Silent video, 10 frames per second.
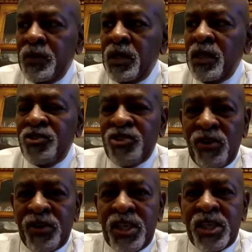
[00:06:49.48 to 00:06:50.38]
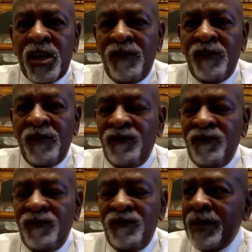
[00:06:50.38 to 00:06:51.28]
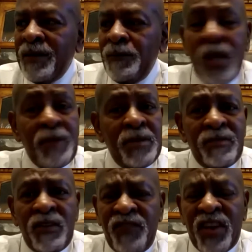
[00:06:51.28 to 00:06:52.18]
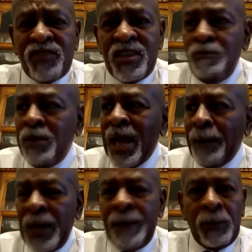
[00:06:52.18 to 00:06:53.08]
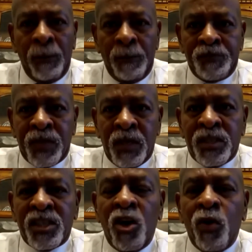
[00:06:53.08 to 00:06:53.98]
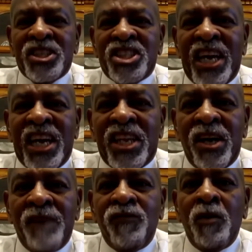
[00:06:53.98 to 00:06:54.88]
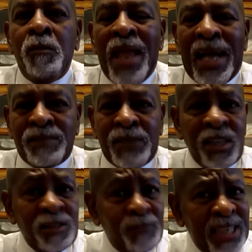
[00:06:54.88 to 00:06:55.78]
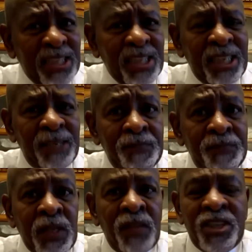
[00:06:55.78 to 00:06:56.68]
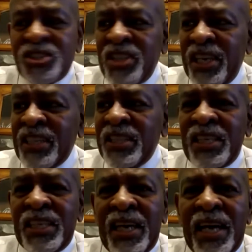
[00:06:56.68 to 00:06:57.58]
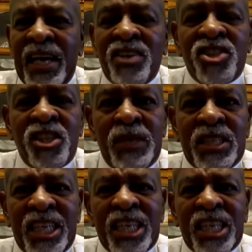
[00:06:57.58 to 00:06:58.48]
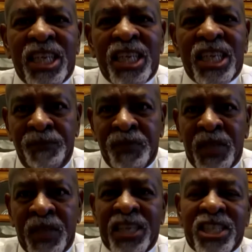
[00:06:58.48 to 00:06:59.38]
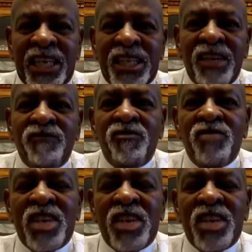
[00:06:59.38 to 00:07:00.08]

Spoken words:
30 to 40, maybe even 50 Black people to go and stand up for Blacks, because basically this thing, the LGBT community has taken the lead